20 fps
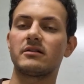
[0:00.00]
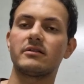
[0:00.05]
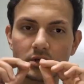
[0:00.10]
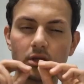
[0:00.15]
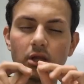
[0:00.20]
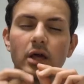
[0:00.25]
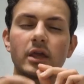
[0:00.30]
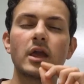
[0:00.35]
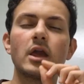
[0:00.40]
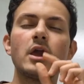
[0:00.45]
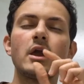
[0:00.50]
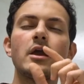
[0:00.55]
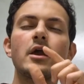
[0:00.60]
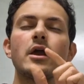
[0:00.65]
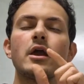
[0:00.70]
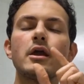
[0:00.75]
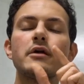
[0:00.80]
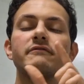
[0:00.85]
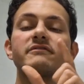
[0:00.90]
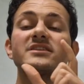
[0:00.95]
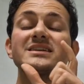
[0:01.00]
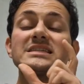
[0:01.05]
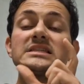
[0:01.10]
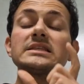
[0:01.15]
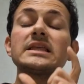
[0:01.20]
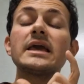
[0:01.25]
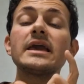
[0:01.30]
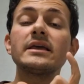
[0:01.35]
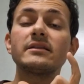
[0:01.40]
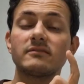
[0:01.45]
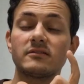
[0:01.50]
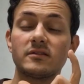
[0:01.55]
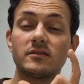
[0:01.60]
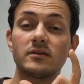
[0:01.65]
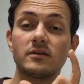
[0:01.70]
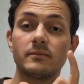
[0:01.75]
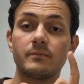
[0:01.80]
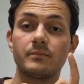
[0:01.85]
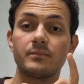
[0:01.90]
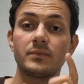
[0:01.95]
So like every state
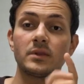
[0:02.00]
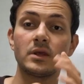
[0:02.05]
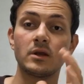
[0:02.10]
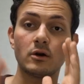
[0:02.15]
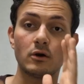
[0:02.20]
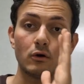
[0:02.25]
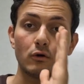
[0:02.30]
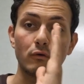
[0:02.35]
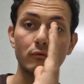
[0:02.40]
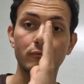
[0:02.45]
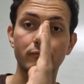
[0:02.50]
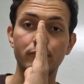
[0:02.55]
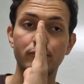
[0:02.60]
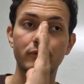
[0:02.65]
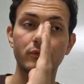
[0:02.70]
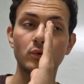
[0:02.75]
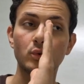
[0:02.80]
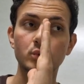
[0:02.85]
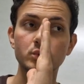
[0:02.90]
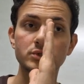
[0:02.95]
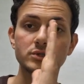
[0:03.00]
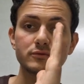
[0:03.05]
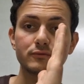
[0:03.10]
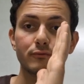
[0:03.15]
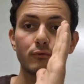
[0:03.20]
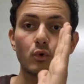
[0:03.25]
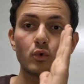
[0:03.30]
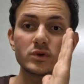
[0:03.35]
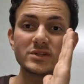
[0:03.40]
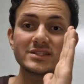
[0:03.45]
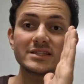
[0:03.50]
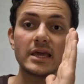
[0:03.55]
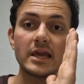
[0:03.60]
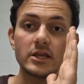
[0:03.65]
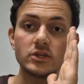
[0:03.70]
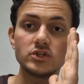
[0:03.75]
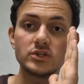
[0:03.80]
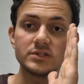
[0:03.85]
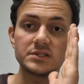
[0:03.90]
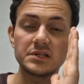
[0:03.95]
of those 4
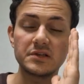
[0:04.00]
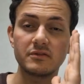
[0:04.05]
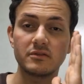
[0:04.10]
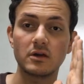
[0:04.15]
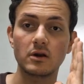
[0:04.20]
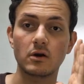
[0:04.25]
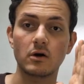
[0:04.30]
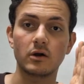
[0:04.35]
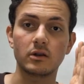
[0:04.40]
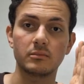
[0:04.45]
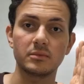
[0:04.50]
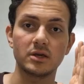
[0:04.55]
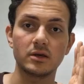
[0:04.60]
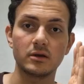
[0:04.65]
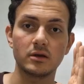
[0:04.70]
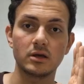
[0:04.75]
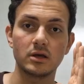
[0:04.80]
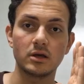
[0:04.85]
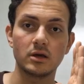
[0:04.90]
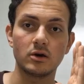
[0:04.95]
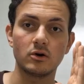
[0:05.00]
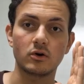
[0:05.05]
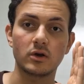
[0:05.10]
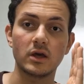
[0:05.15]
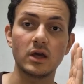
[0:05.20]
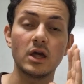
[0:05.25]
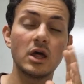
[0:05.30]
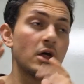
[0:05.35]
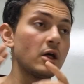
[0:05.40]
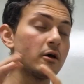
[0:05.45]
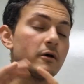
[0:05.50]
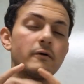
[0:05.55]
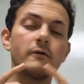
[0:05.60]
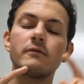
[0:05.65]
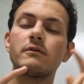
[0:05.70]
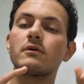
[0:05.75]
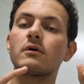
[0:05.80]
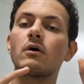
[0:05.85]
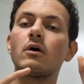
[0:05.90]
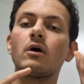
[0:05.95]
stages in the economy, okay,
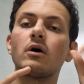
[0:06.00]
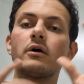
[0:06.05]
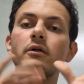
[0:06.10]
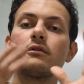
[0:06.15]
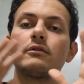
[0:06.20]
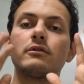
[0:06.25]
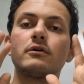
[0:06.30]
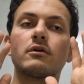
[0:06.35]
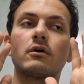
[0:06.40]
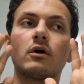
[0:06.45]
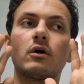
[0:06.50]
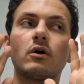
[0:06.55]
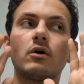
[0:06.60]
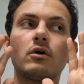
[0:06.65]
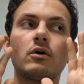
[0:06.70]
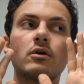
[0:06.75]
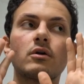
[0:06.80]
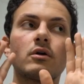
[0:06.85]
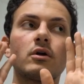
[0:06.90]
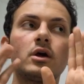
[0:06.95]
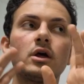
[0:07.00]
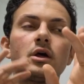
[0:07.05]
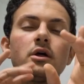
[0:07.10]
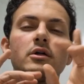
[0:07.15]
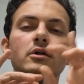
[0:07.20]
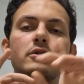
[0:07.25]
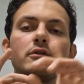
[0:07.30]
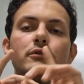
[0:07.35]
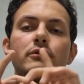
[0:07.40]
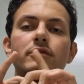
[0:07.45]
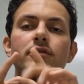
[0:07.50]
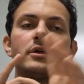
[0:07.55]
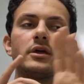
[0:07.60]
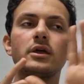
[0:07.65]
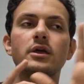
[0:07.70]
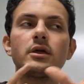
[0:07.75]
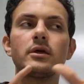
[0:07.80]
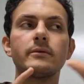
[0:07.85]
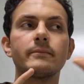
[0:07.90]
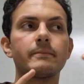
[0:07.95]
there are
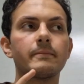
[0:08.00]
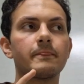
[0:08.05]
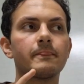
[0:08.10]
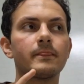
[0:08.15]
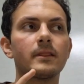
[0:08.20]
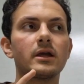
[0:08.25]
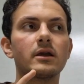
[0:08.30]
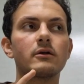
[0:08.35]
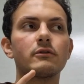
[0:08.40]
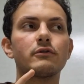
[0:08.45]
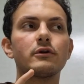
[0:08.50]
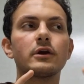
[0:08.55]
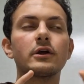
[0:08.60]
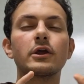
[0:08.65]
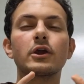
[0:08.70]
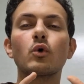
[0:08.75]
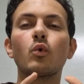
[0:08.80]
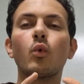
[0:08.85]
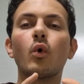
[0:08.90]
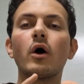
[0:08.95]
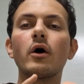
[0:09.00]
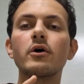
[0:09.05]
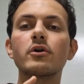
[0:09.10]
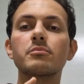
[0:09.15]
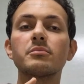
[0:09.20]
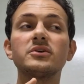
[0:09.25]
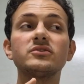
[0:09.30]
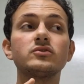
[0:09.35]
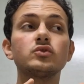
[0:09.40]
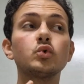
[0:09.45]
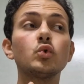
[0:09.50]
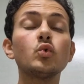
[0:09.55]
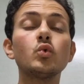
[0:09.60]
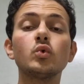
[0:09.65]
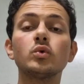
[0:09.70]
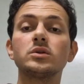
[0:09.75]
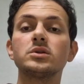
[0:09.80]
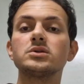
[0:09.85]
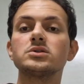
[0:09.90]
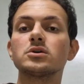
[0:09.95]
the requirement
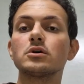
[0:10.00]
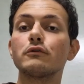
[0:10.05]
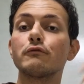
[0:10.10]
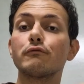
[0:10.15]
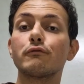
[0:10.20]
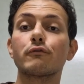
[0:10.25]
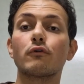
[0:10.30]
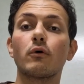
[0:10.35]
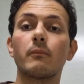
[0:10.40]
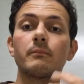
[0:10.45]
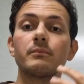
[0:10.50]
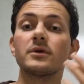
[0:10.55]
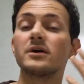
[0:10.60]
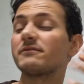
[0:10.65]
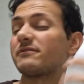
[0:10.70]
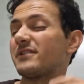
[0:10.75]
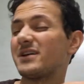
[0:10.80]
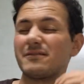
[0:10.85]
tools from